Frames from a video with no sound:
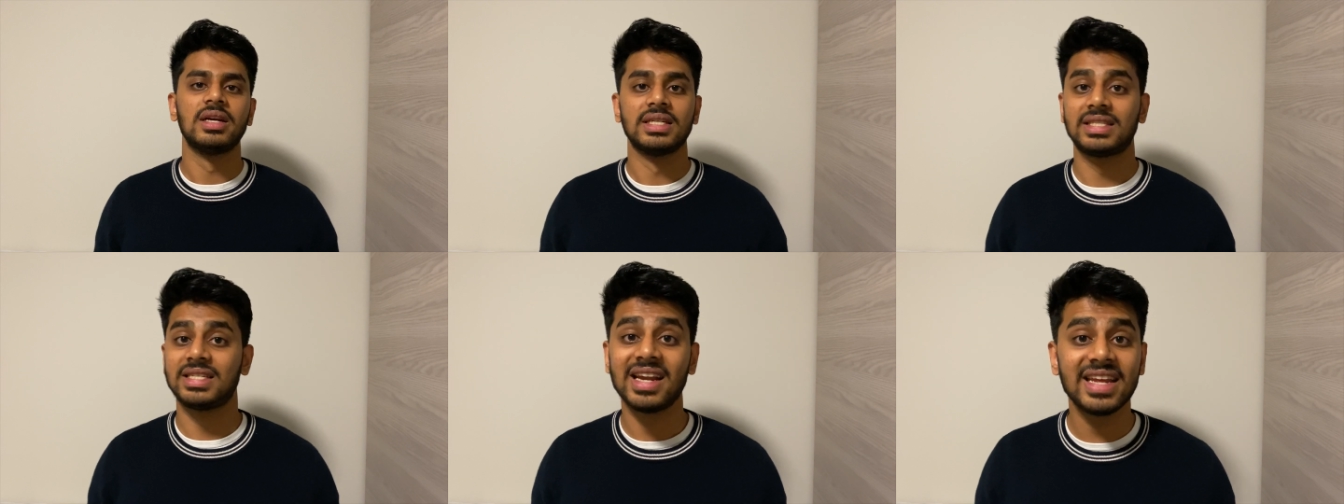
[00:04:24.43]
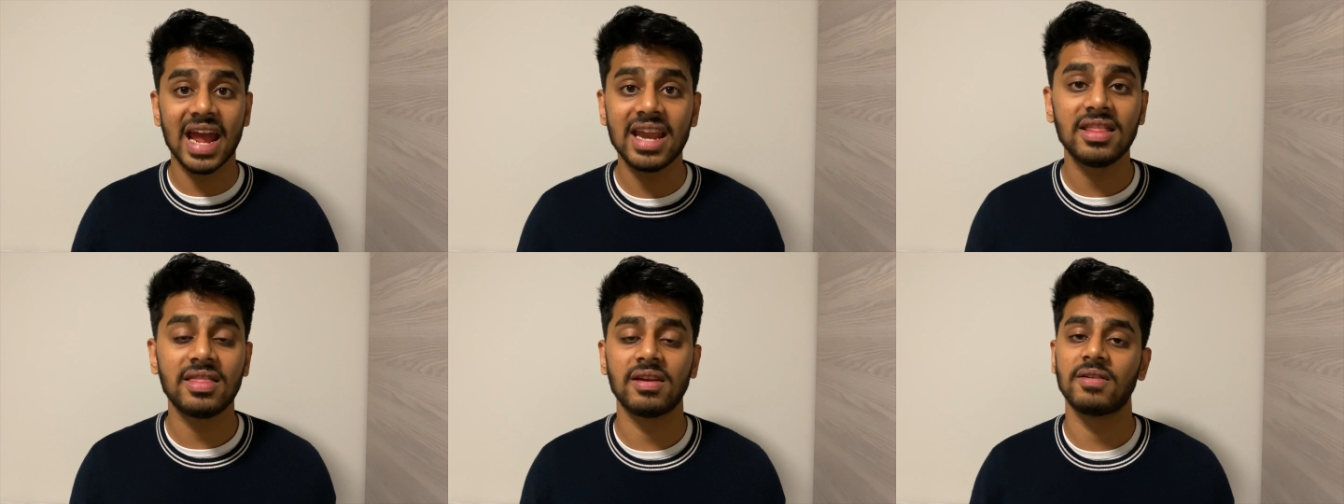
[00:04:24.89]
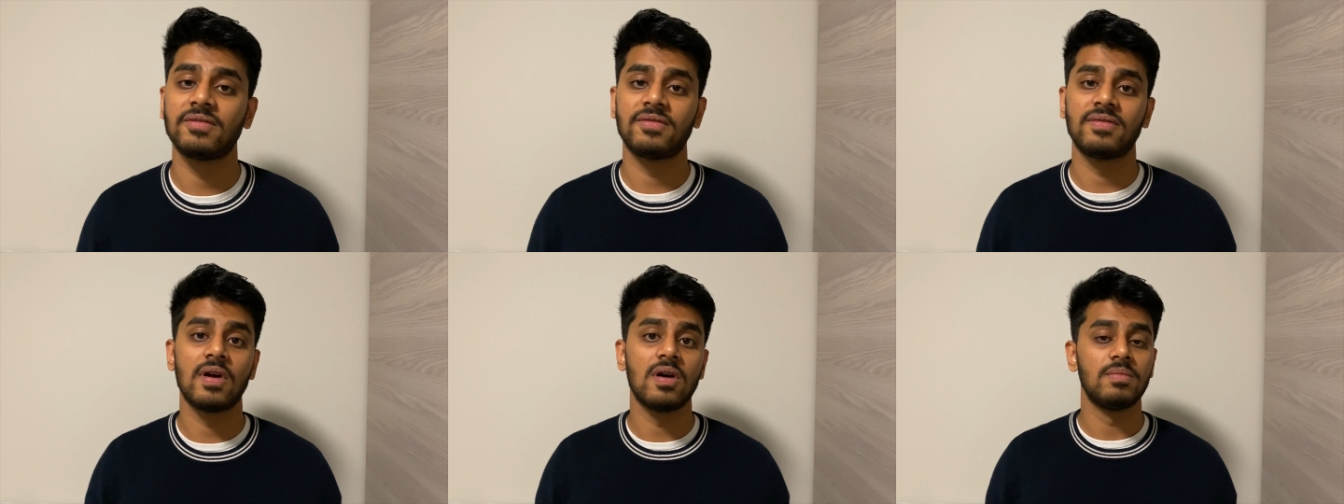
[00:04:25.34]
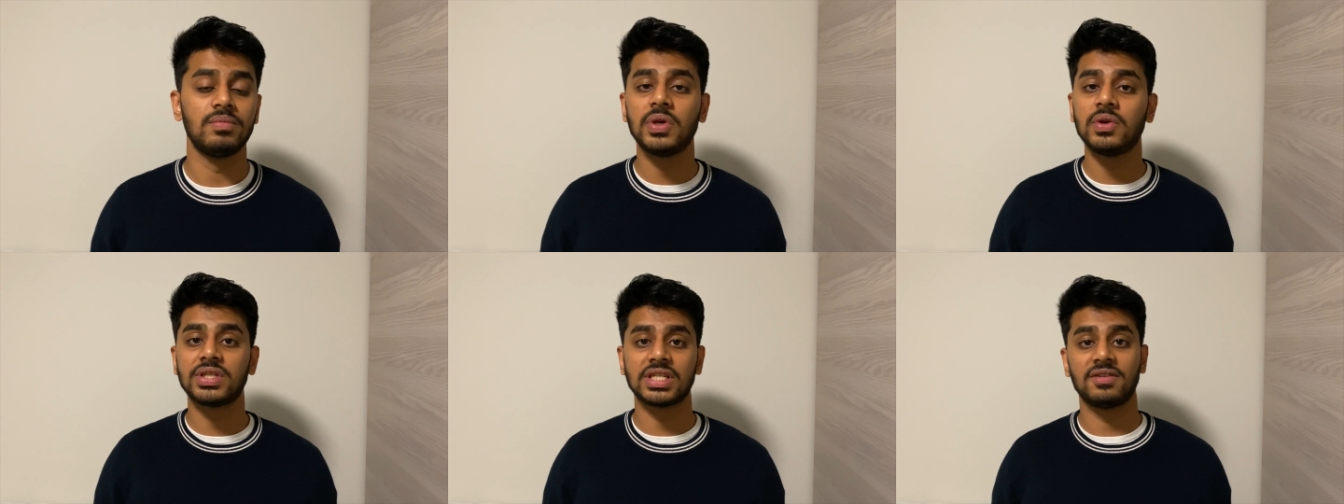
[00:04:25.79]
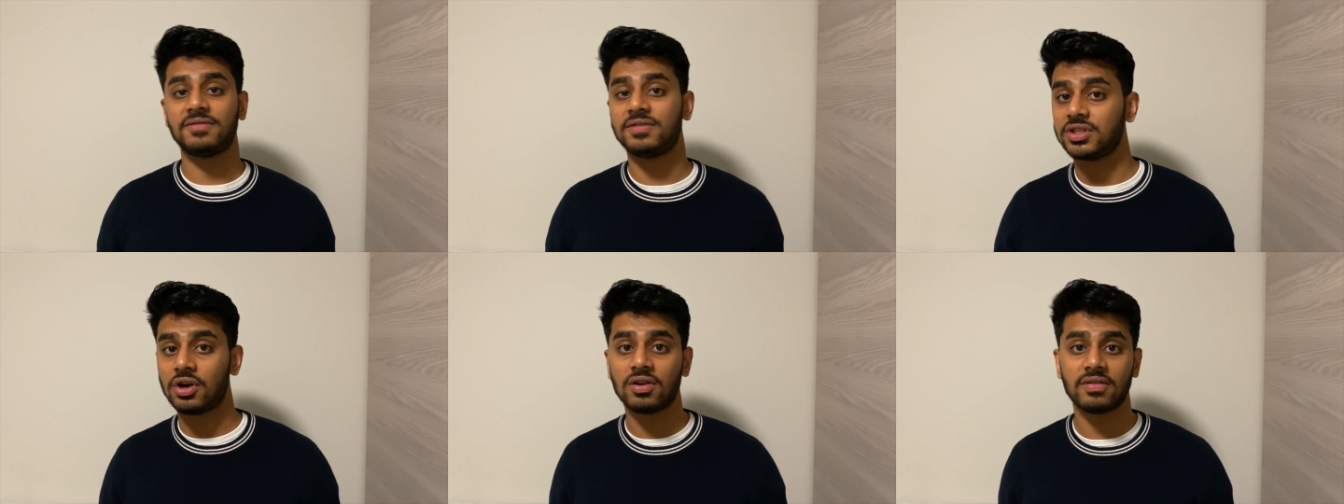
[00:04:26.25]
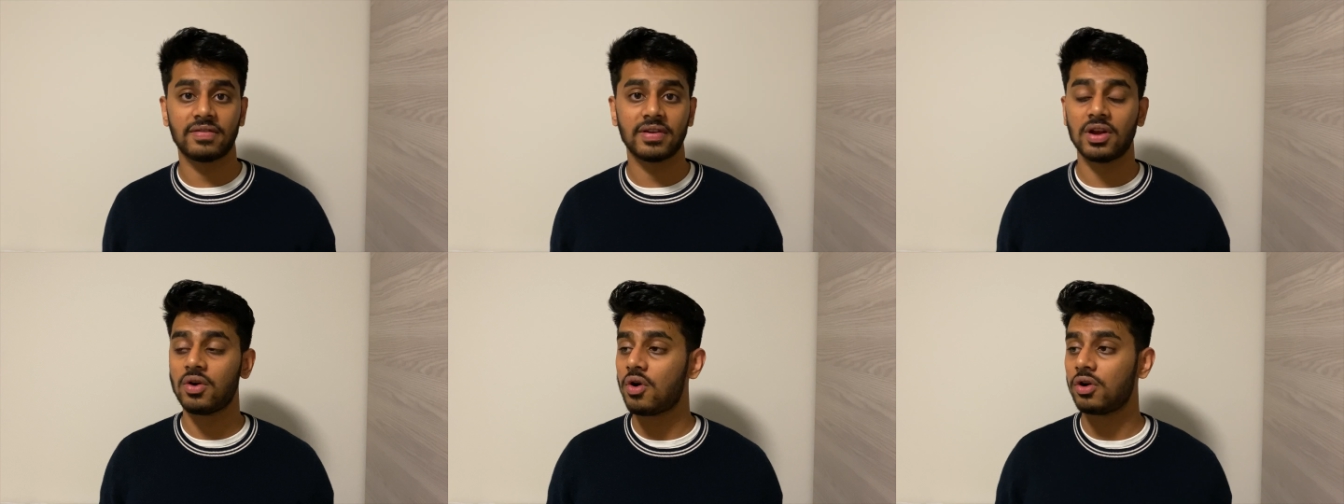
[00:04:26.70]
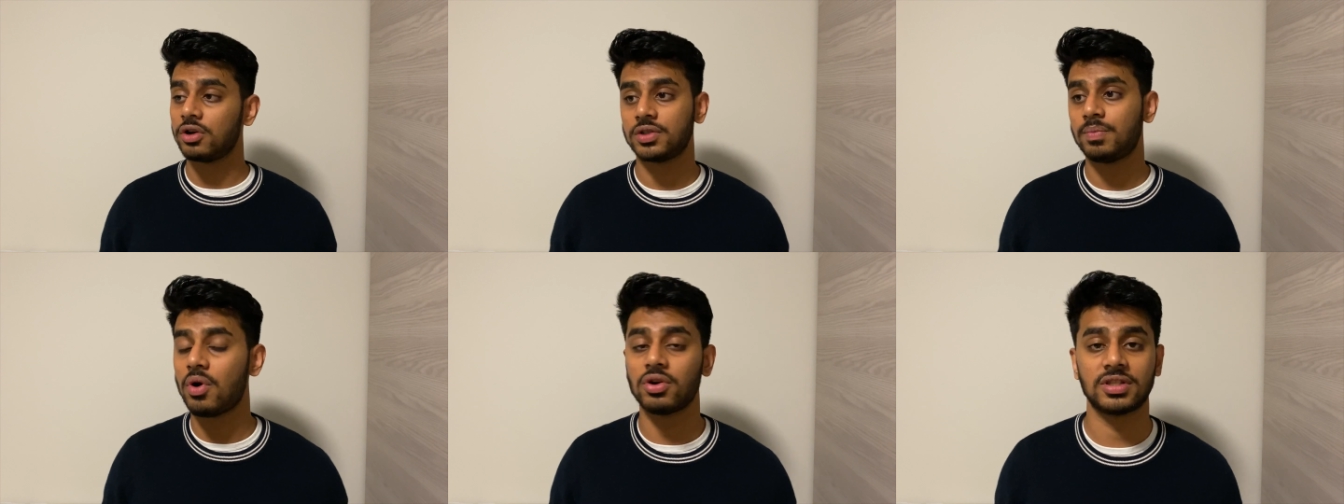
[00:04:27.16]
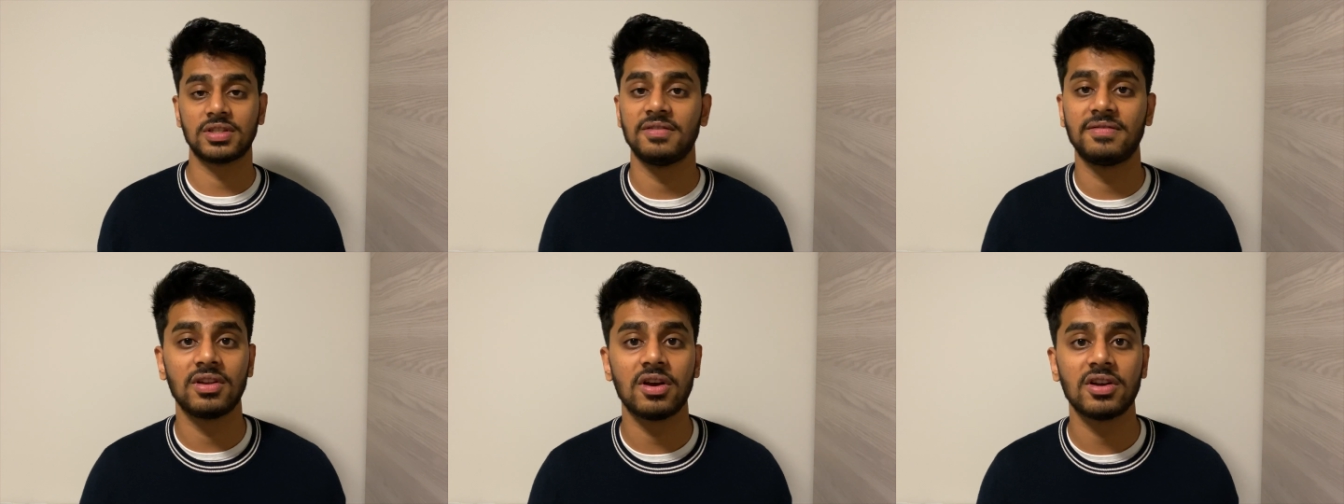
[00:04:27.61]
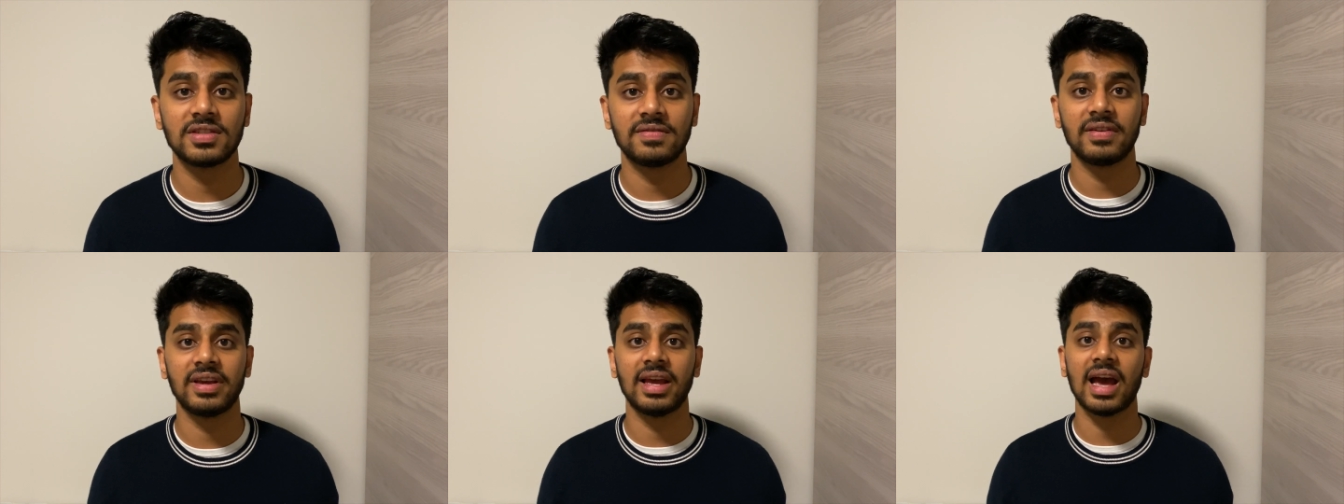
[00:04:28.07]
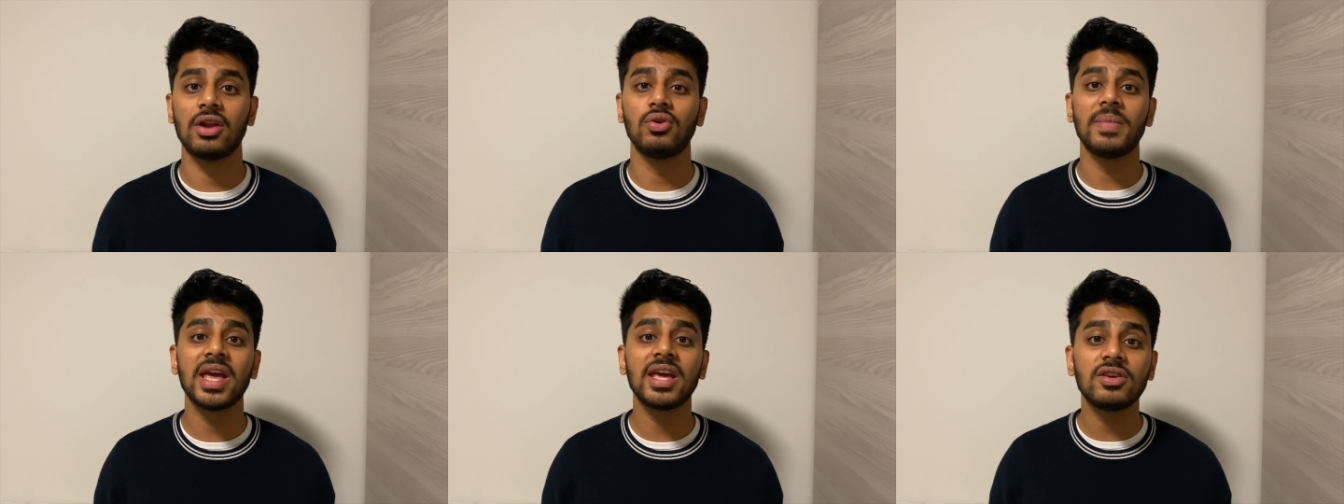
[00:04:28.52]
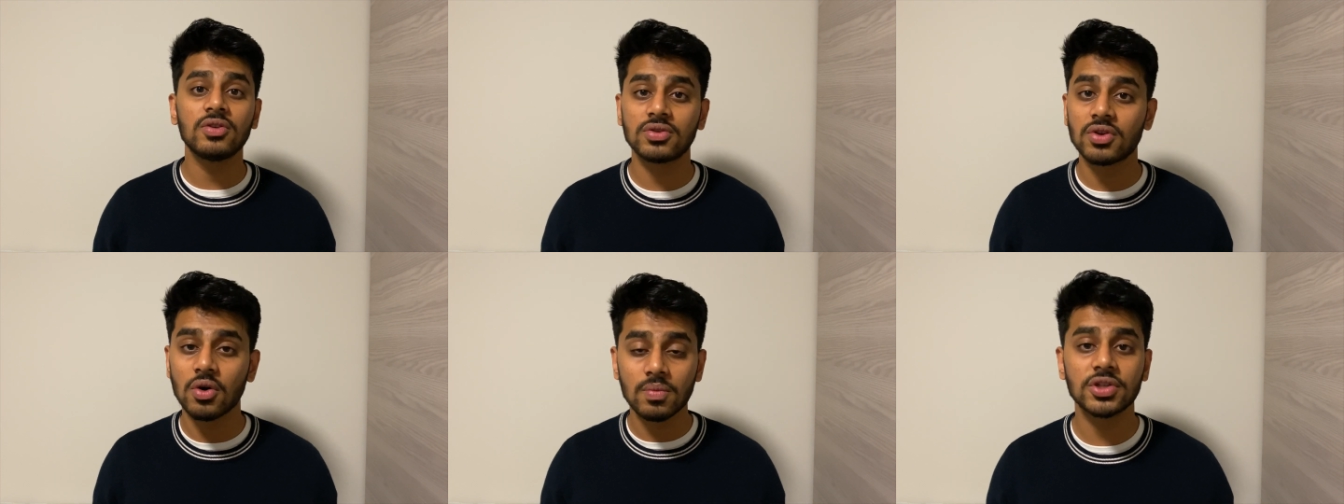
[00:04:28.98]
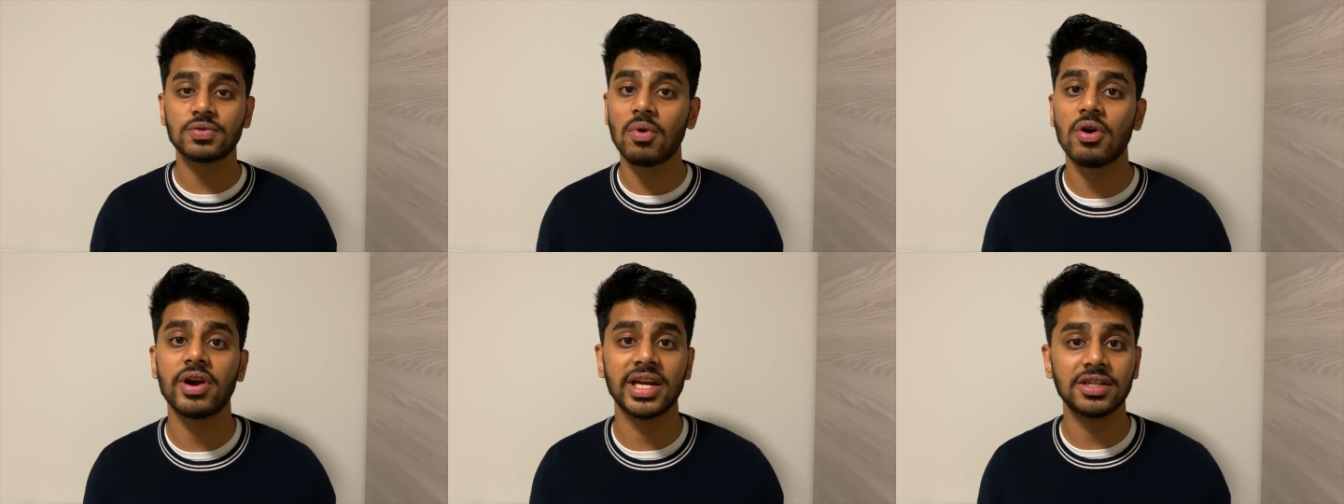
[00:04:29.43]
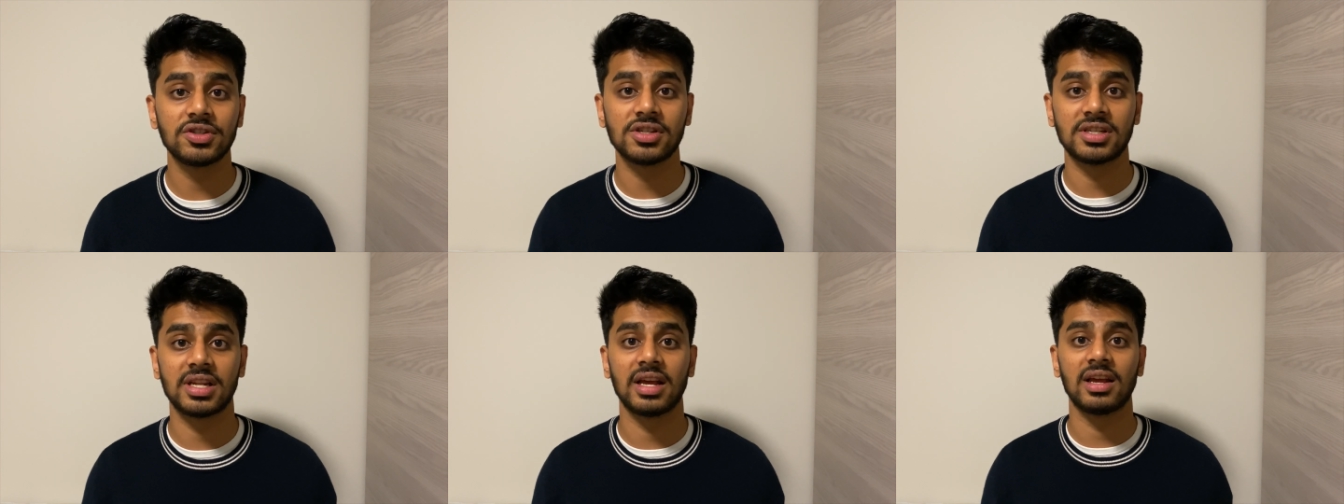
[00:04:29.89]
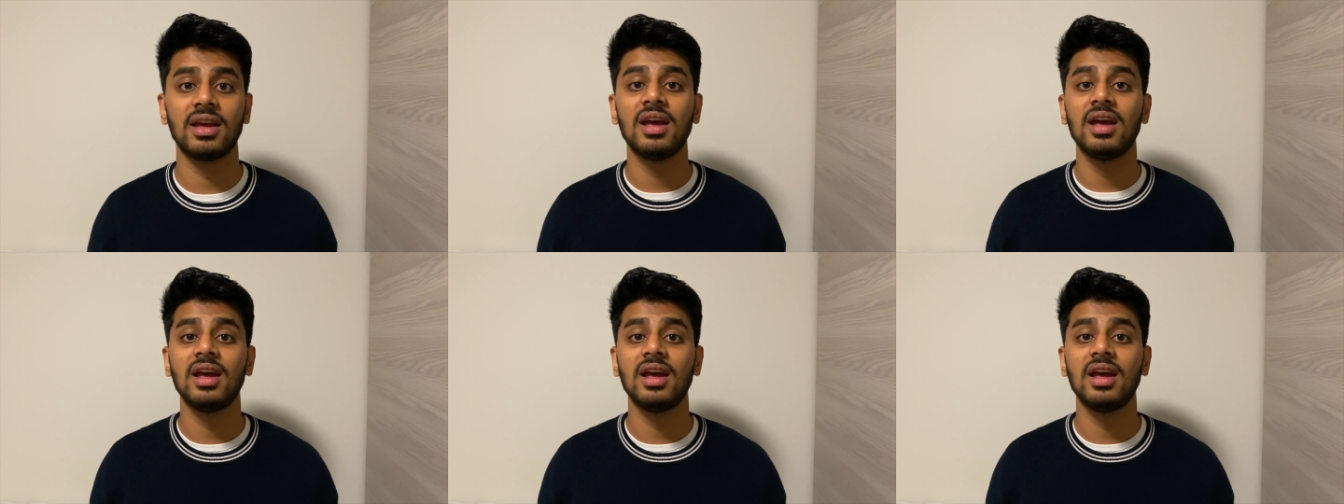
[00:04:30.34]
Study anything from music to photography or sports to philosophy, and it'll make you so much more interesting